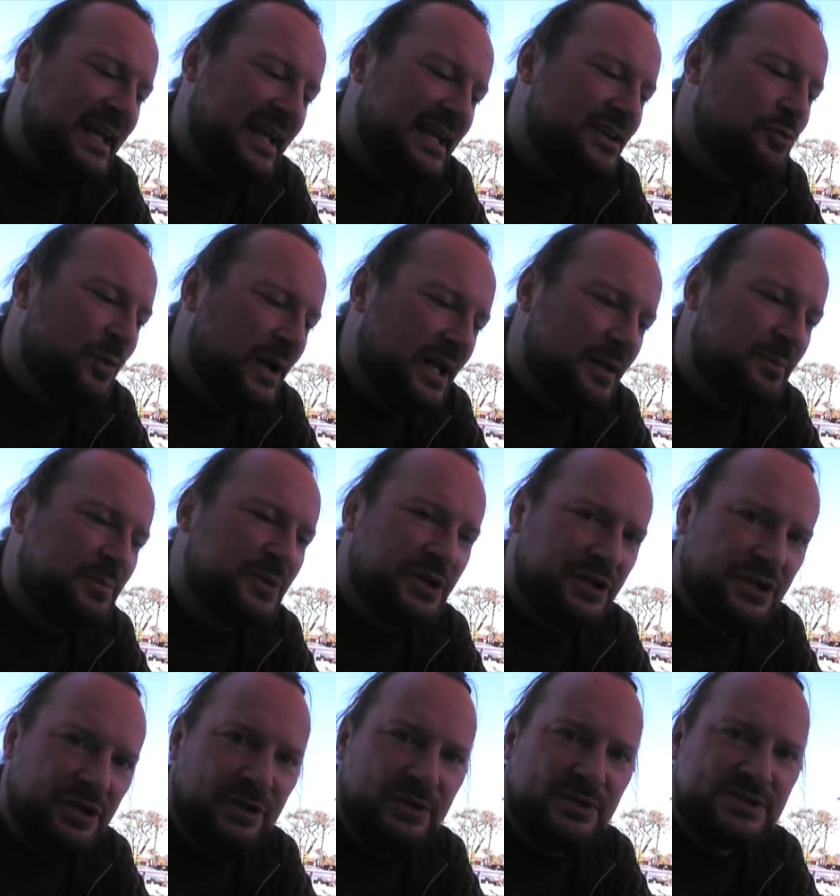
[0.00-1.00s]
it will
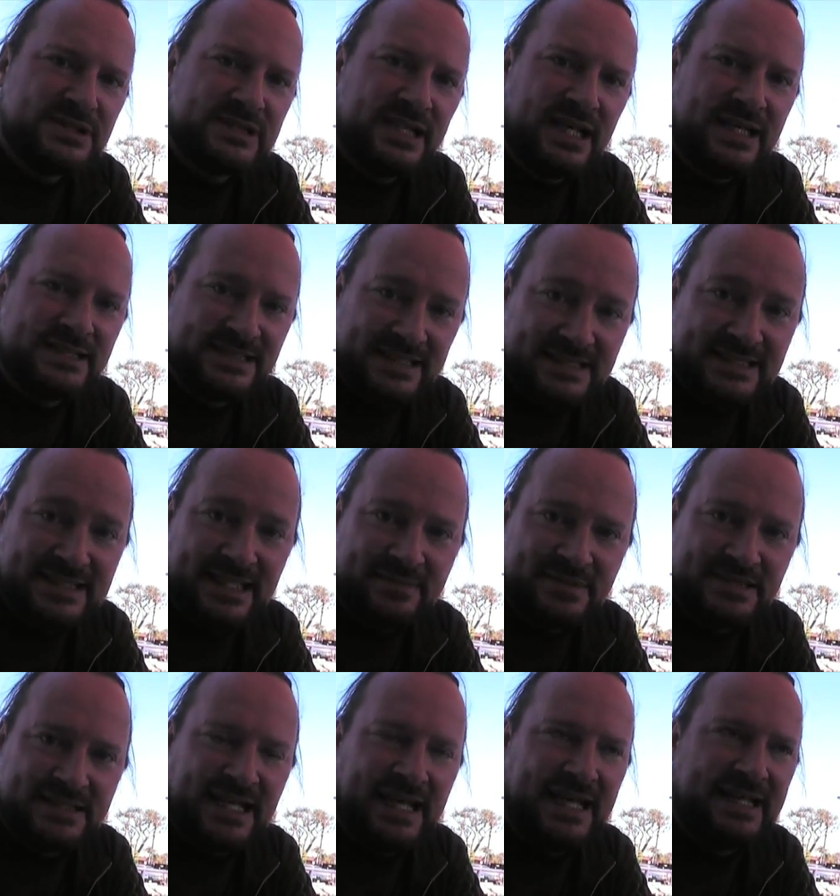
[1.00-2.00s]
produce
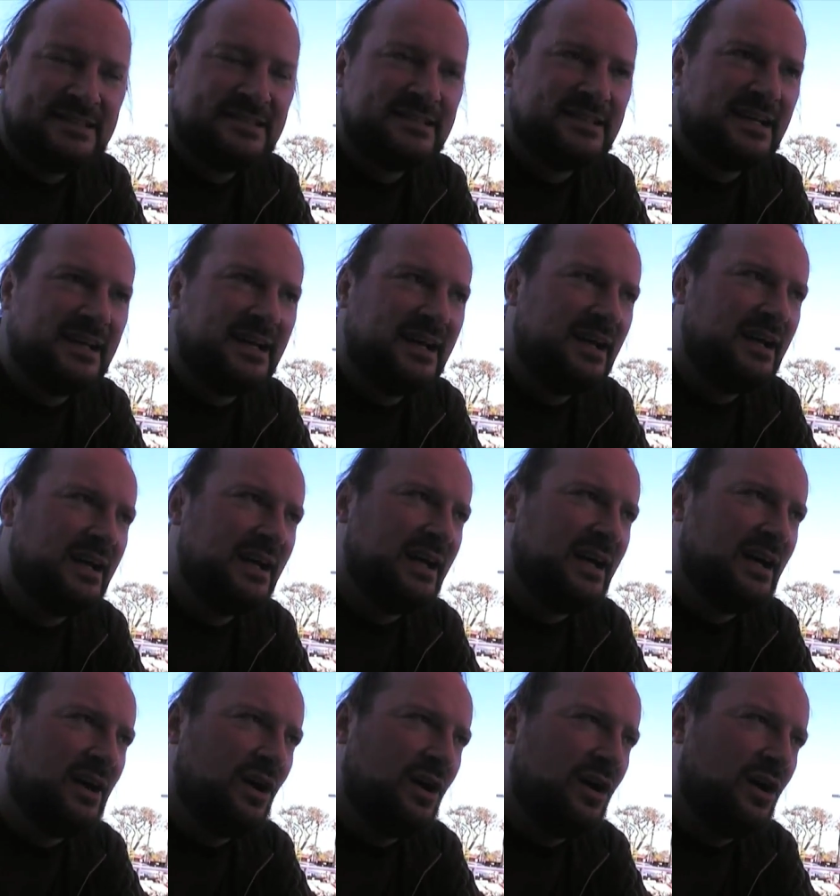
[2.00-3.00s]
systems that
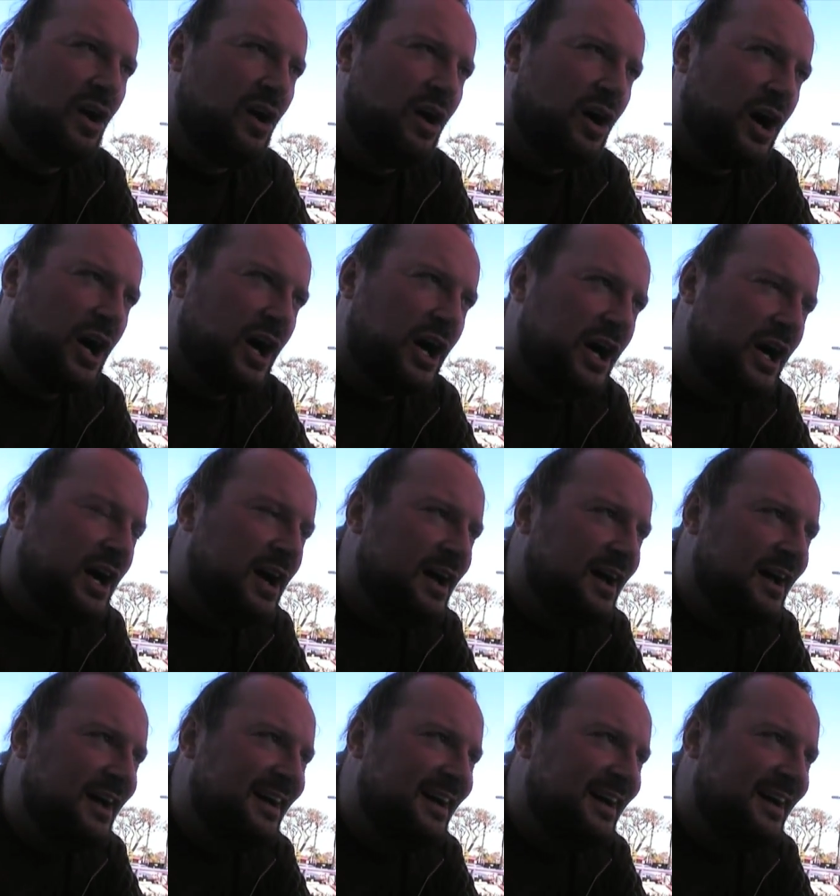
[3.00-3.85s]
are